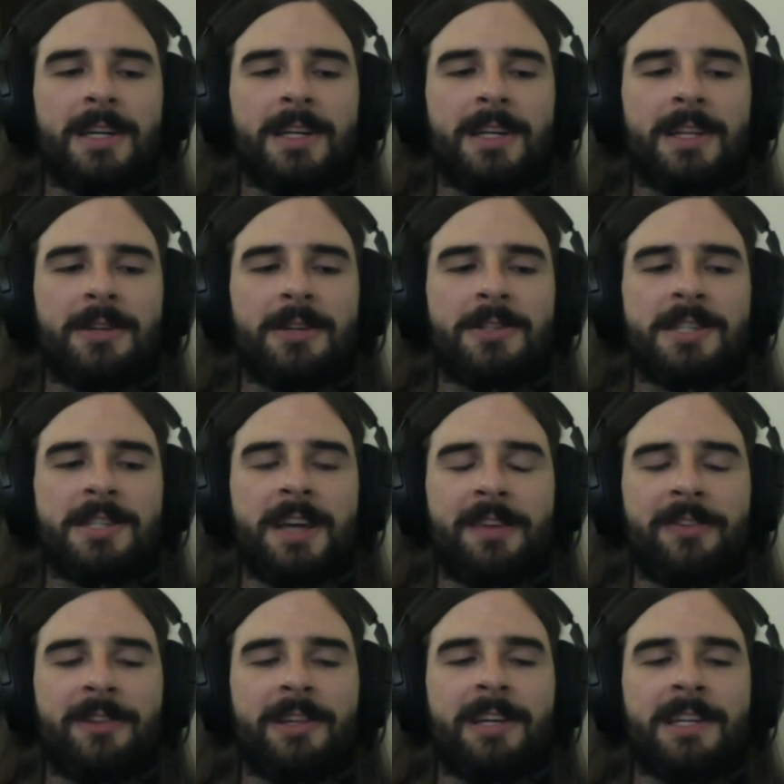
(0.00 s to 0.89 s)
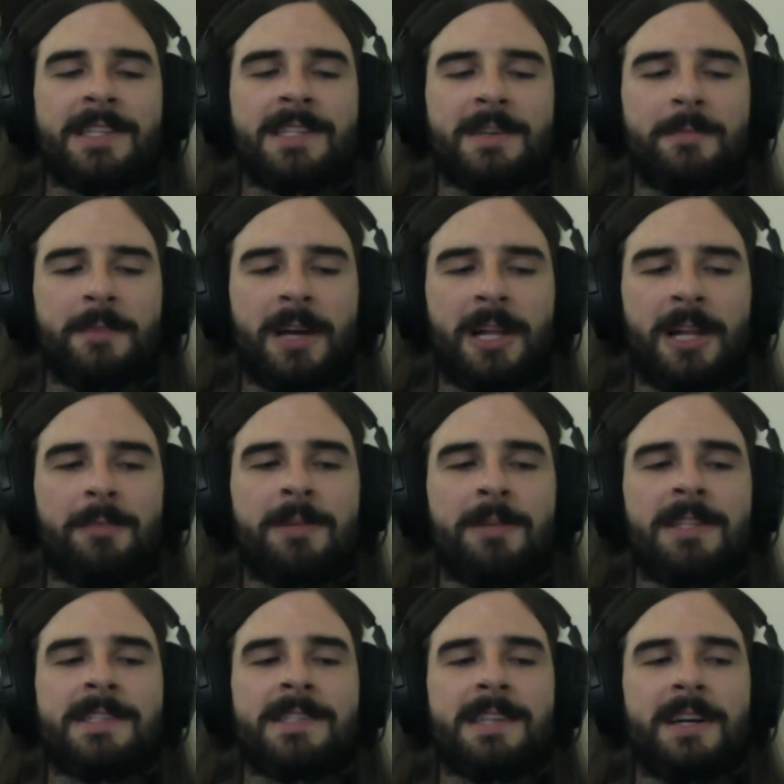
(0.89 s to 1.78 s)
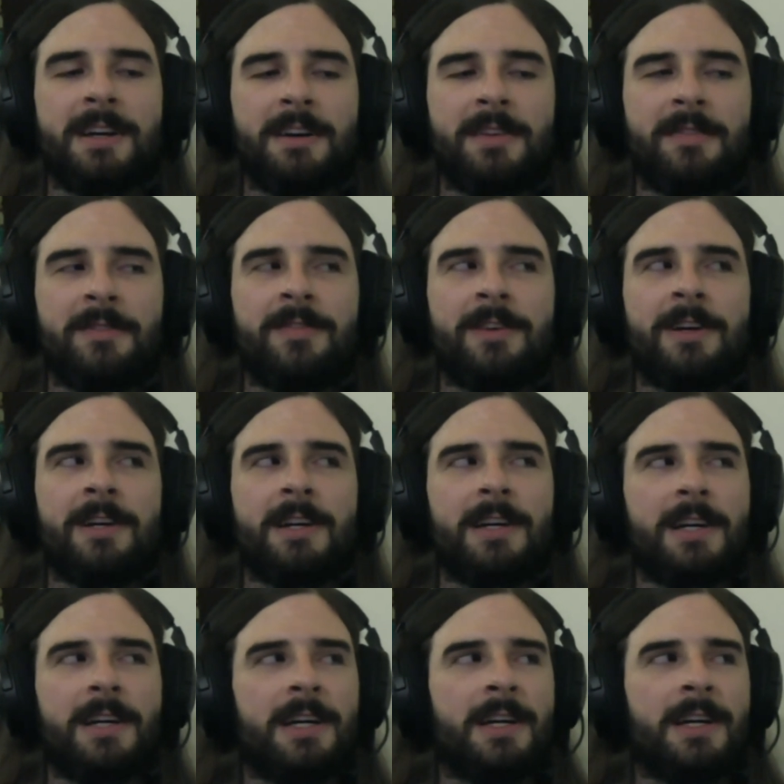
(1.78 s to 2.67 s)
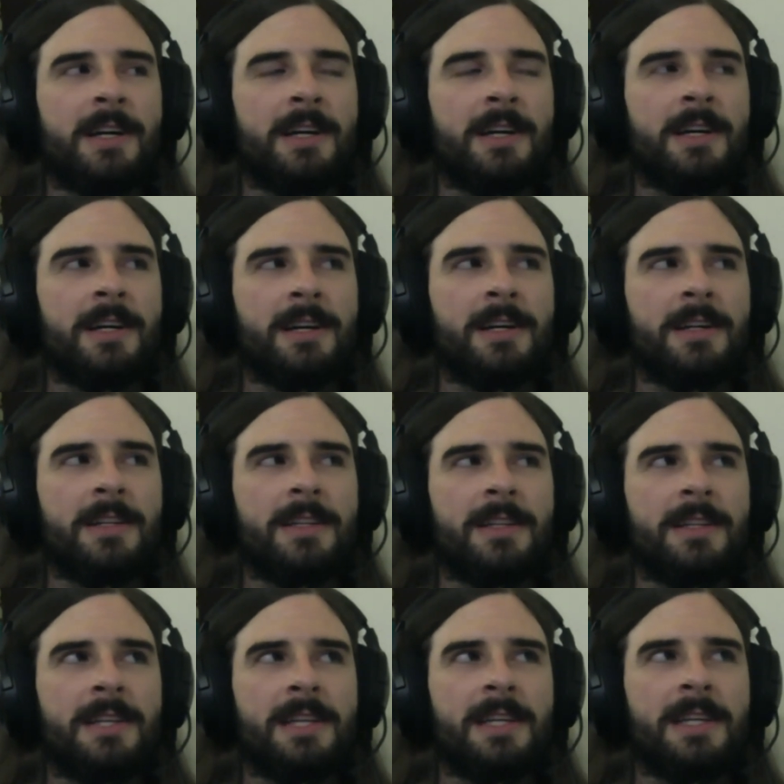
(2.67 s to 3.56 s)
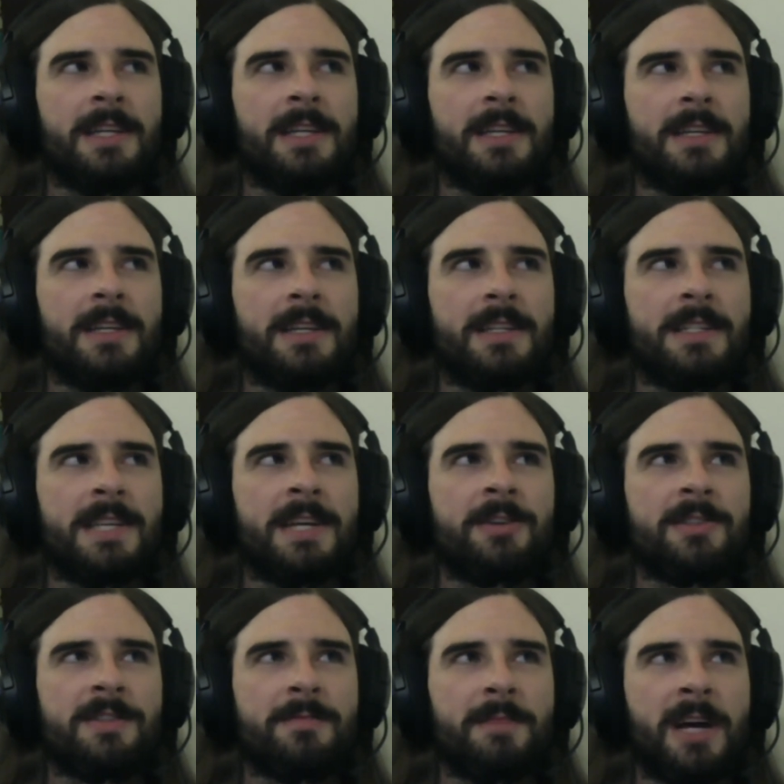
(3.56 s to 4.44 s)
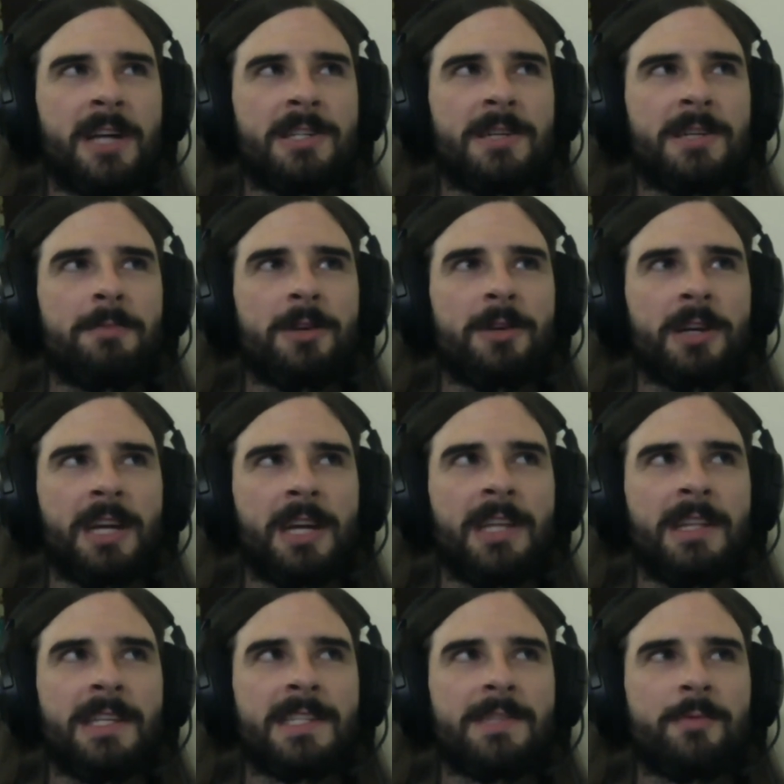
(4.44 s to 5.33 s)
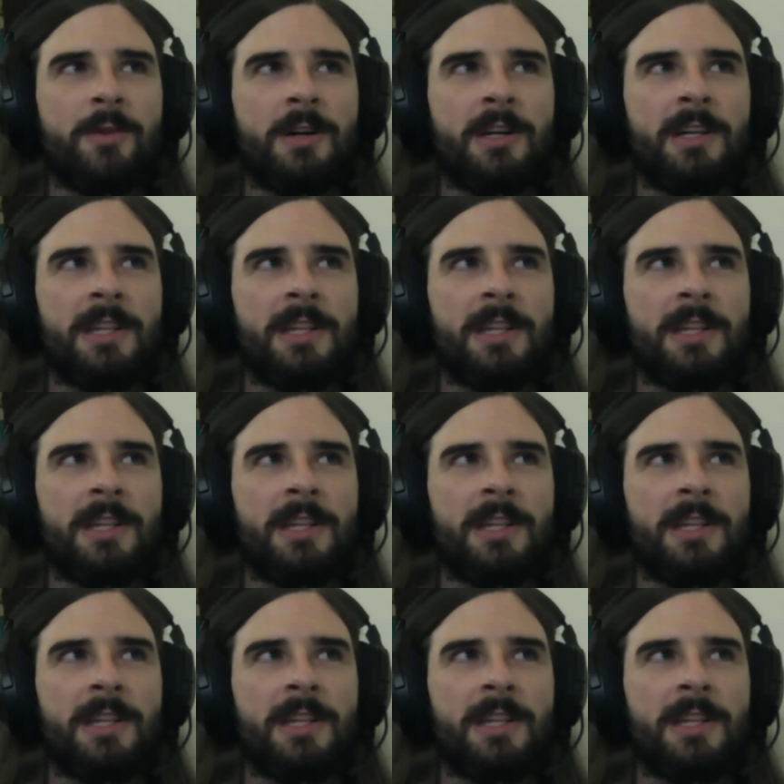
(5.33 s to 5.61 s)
there's definitely some elements of the Secrets of Magic book in this one.